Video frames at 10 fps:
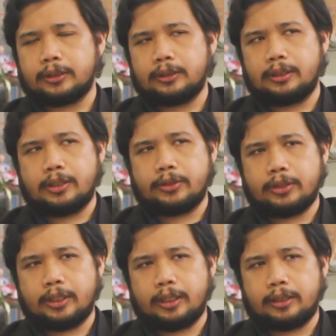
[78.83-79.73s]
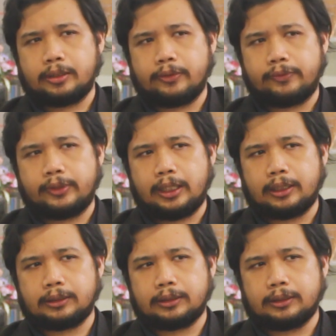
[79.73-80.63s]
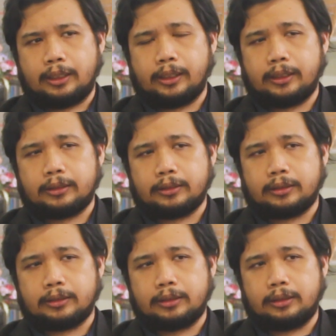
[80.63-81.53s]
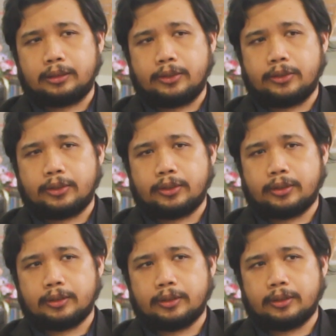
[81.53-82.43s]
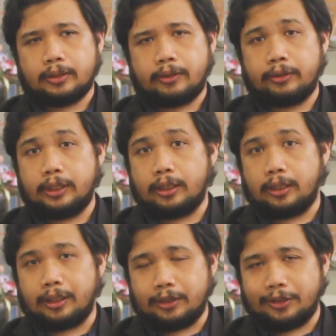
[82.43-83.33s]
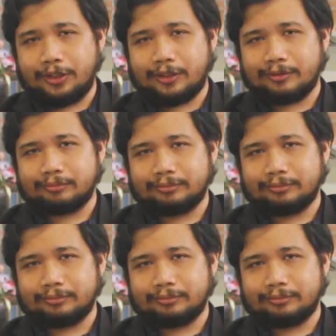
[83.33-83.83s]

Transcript: He said that a writer needs three things: